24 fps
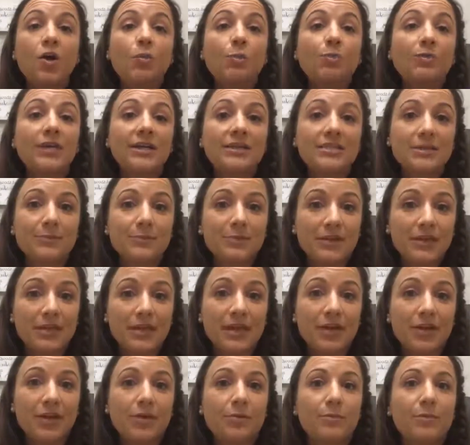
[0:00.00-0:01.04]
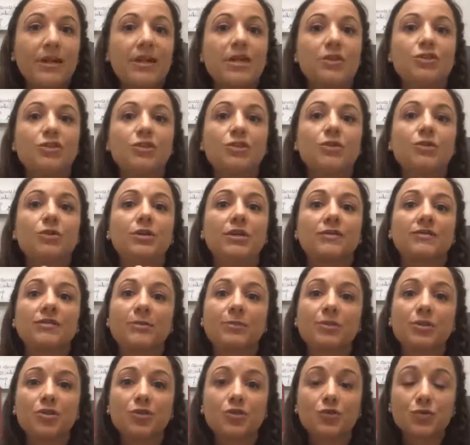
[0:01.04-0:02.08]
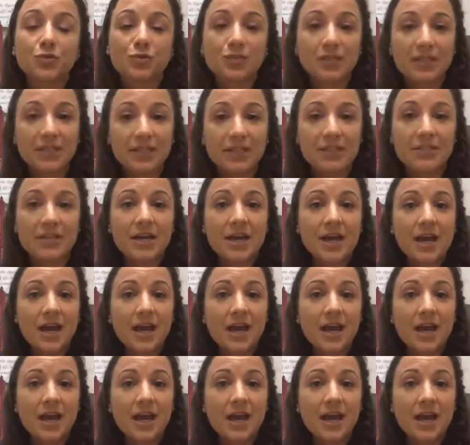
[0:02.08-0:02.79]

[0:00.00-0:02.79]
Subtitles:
place them in the carrier, making sure you give them a treat